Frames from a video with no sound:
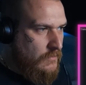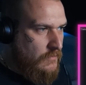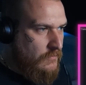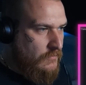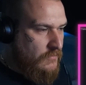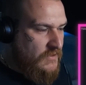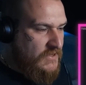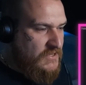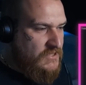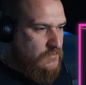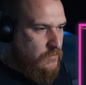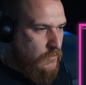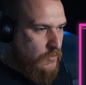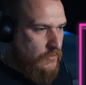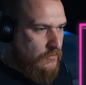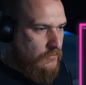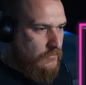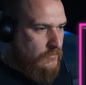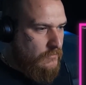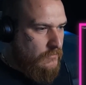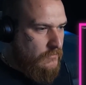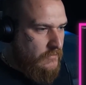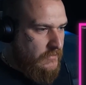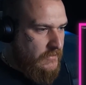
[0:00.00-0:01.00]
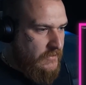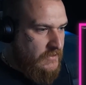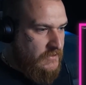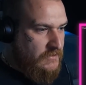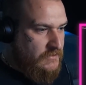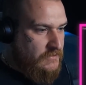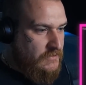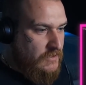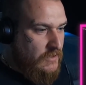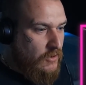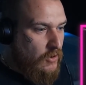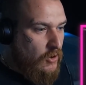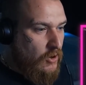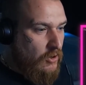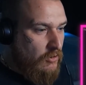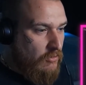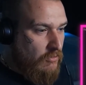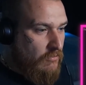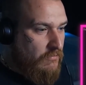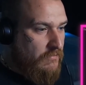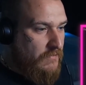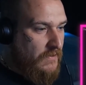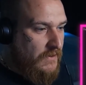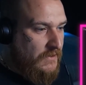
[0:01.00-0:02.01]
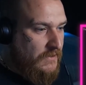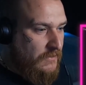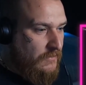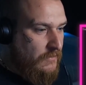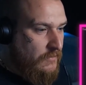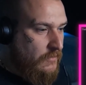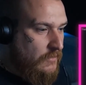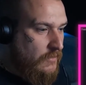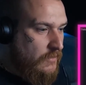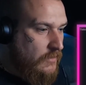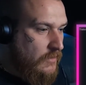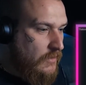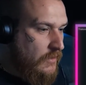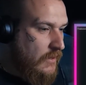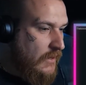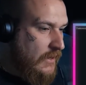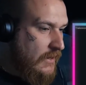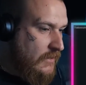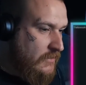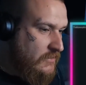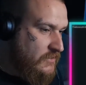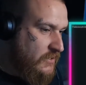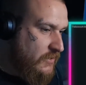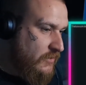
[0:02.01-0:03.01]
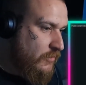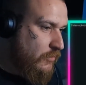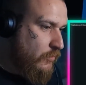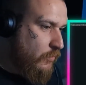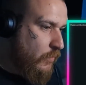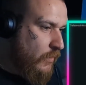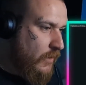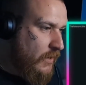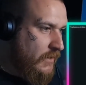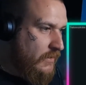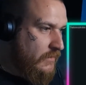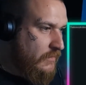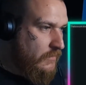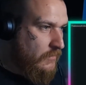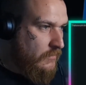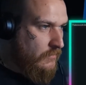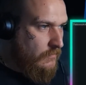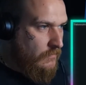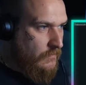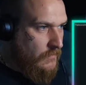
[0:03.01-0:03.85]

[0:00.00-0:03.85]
This one is horrifying, and I'll tell you why.